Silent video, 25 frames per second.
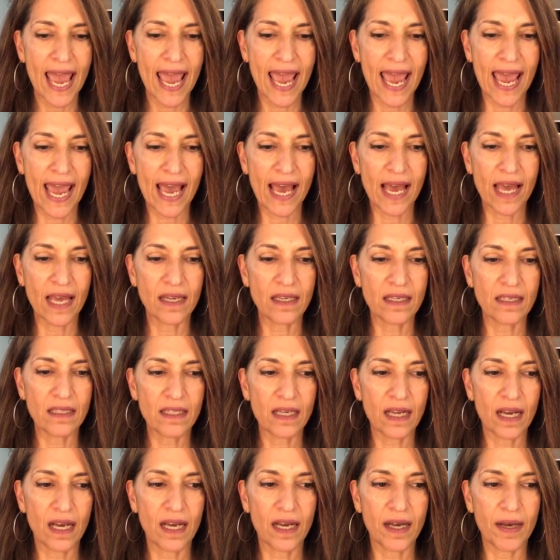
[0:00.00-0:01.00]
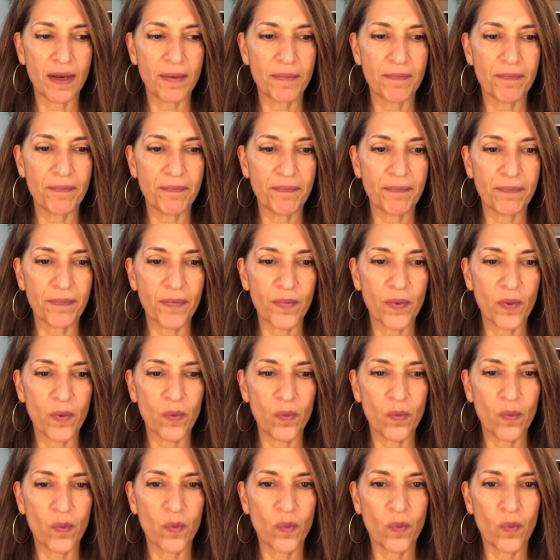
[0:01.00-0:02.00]
And um,
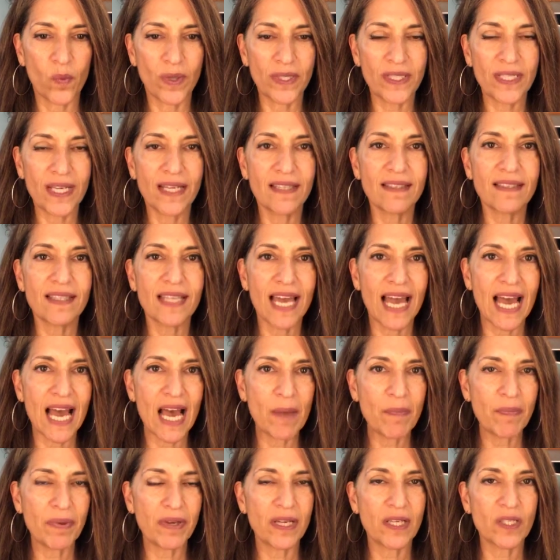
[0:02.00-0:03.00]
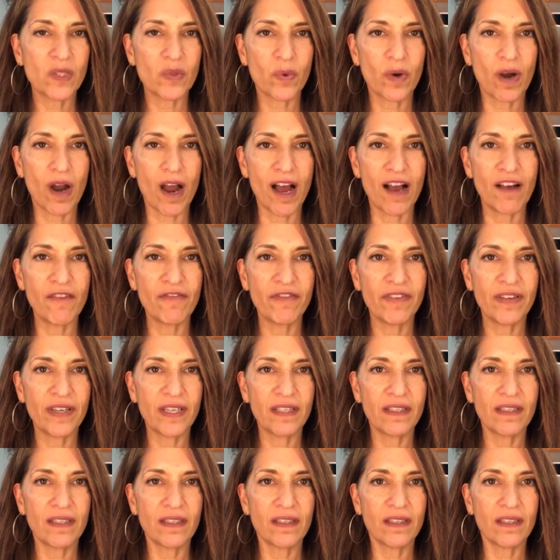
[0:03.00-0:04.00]
what tends to happen is we're
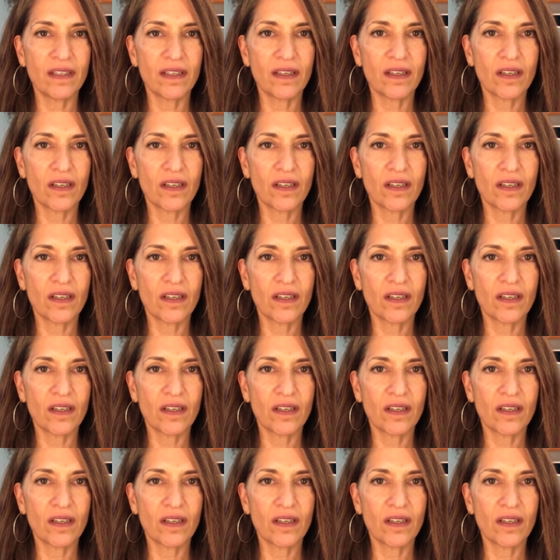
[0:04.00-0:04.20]
often